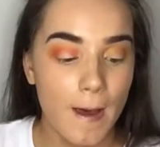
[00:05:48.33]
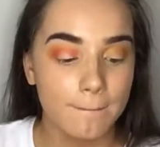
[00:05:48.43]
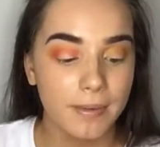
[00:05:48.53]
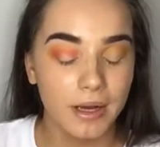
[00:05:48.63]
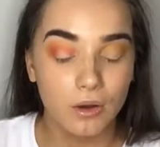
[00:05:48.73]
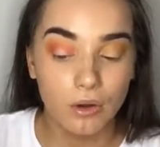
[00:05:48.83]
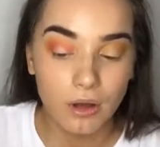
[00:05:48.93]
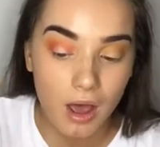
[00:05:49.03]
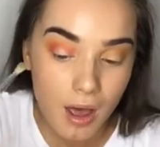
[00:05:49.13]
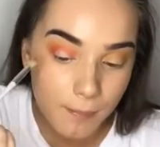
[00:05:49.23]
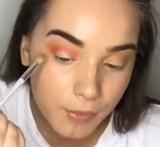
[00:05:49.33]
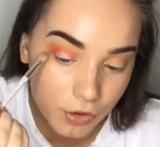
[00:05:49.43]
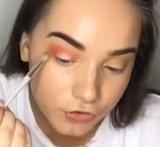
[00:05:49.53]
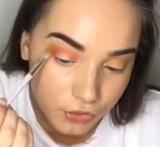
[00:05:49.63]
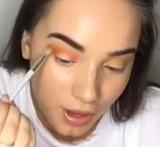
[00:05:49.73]
a bit longer,
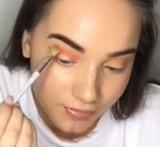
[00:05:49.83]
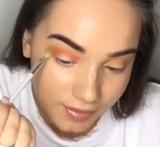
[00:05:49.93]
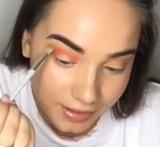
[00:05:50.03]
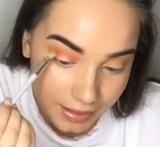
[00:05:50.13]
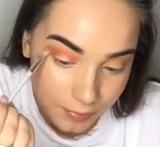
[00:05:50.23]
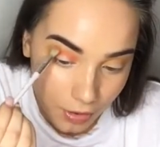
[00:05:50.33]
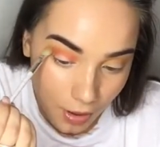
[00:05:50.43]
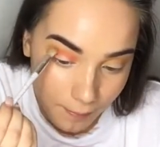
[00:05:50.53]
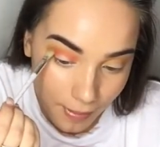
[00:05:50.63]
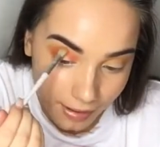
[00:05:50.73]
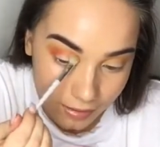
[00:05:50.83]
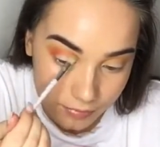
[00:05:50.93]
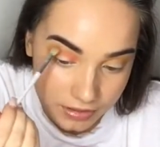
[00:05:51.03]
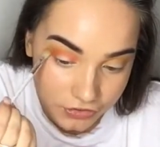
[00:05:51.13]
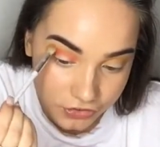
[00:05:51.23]
because you have to keep going back in
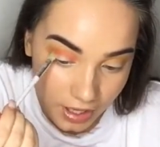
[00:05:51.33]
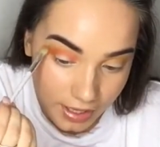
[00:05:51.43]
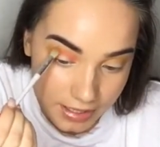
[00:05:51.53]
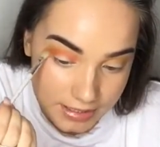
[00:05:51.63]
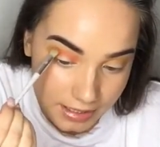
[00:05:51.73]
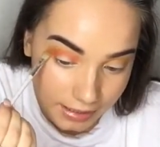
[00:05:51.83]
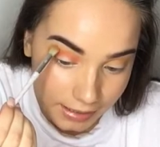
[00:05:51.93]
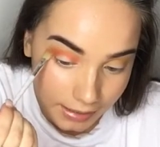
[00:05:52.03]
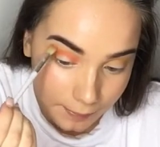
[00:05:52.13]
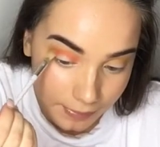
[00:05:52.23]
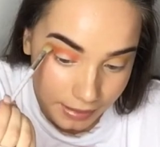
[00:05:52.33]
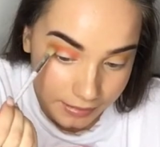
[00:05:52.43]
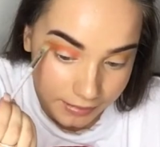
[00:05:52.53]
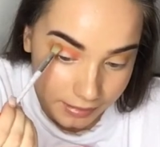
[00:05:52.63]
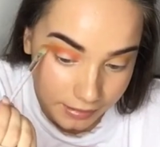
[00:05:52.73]
with the shades and keep
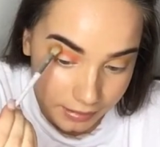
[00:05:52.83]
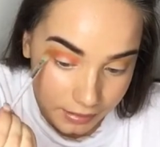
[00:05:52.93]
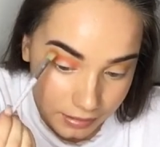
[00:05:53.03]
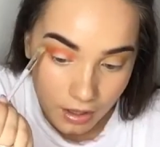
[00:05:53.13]
blending.